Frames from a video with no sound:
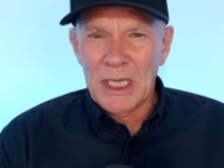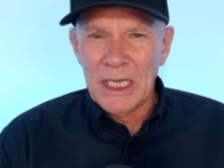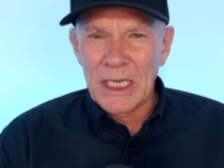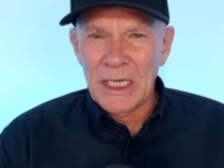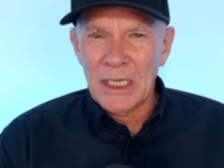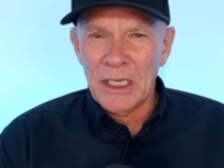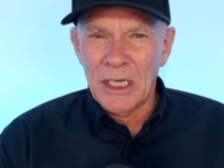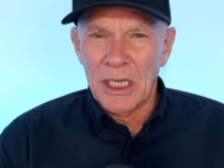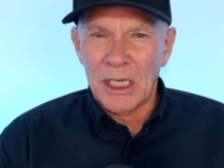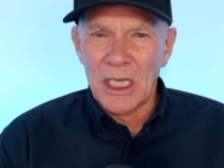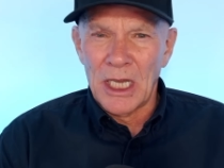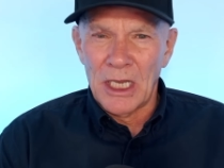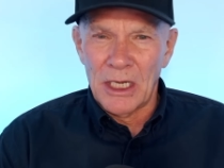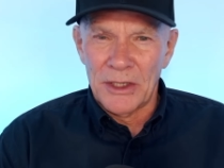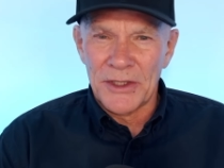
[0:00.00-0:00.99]
in
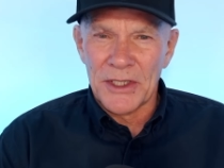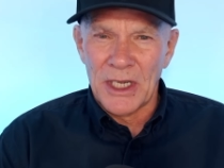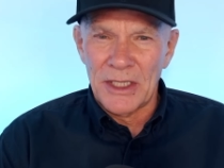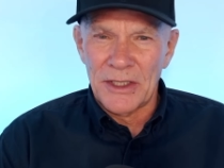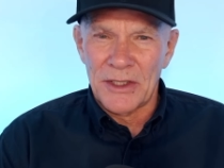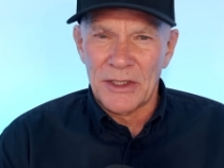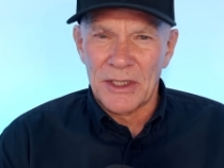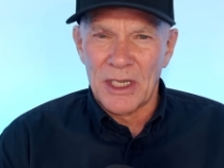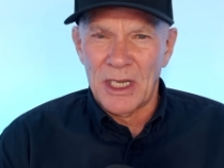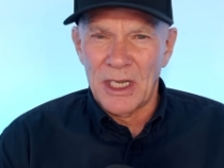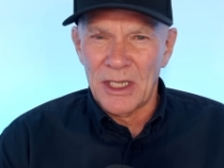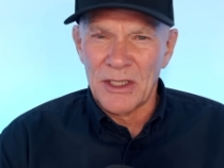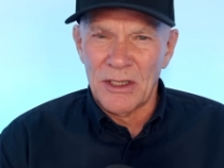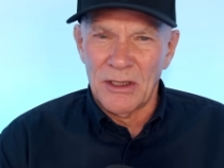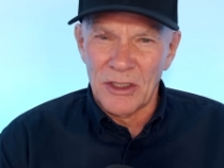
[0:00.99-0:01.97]
Carlos Sainz's
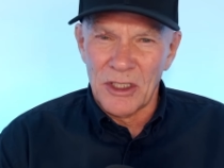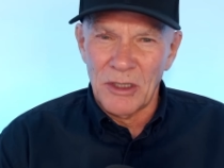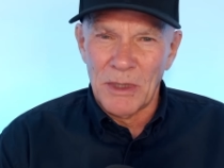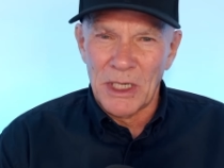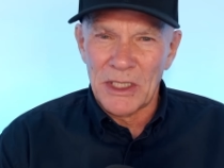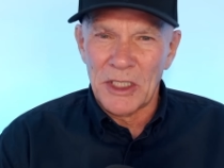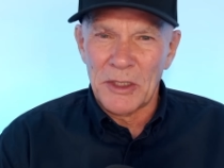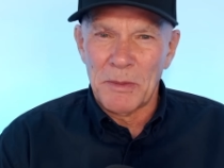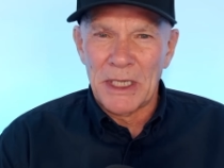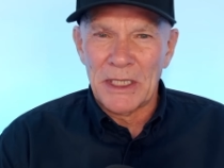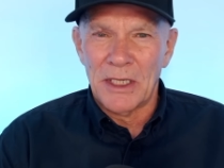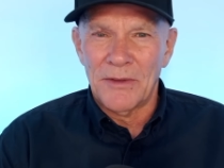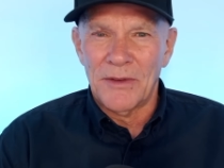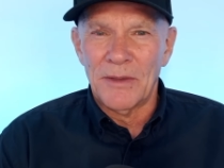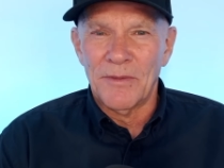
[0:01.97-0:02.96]
car, so not too much
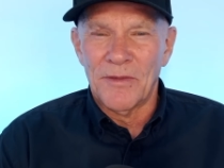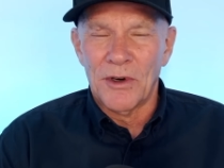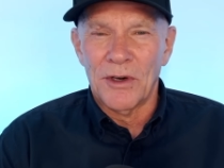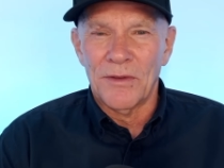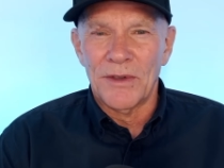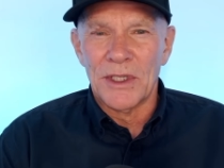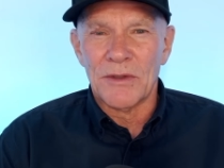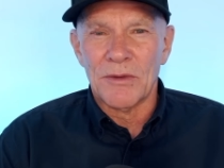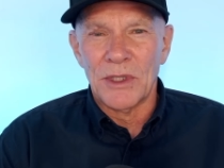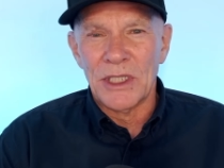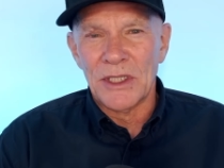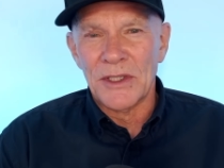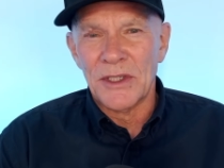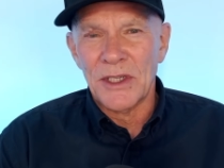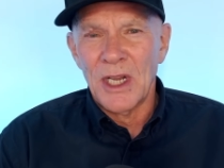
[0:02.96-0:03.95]
expected of him for obvious
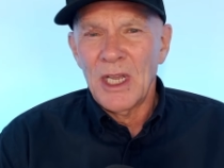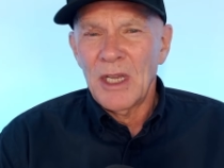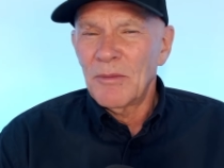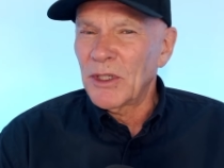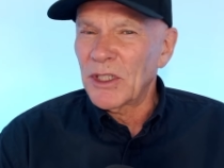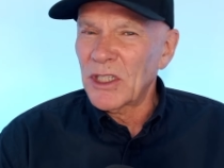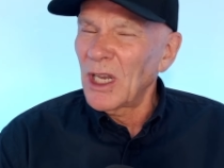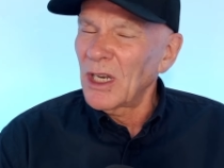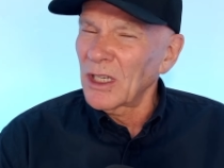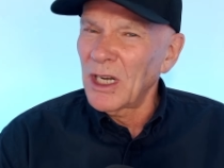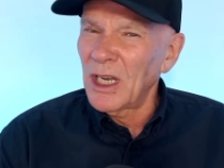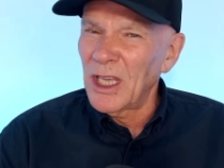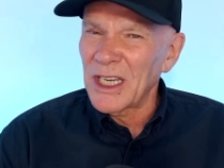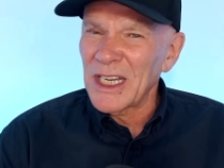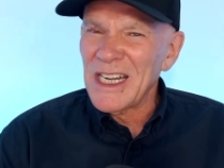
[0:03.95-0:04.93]
reasons. But Charles
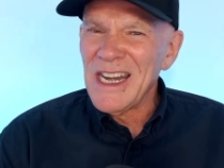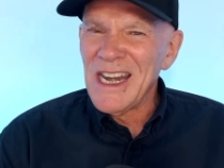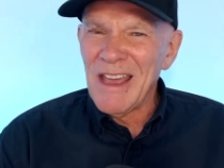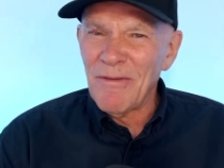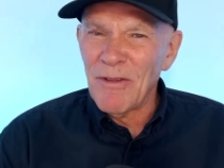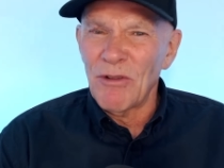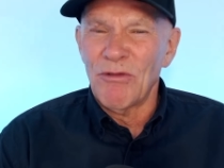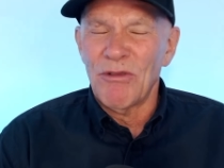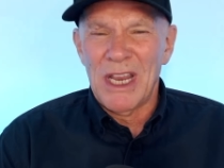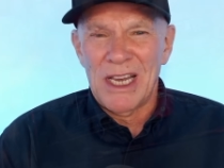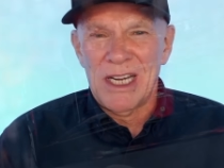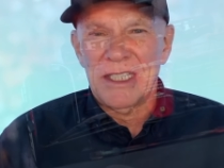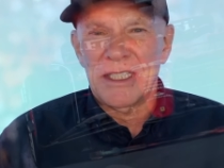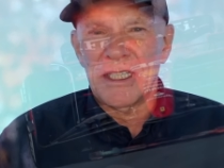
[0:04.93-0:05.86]
Leclerc never really